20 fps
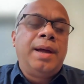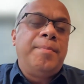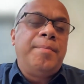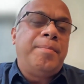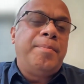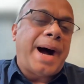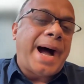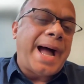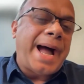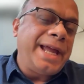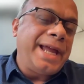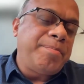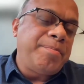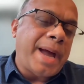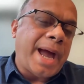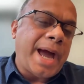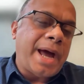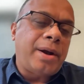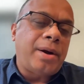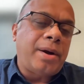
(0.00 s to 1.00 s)
buying
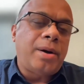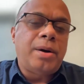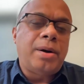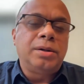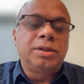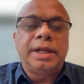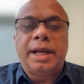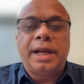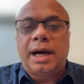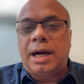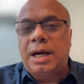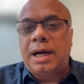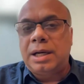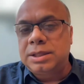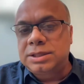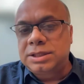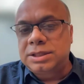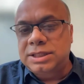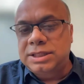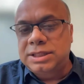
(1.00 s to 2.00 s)
patterns, and
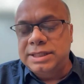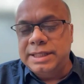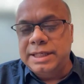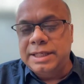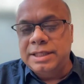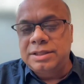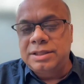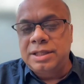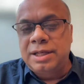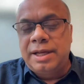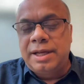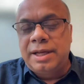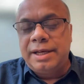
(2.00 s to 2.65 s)
other things.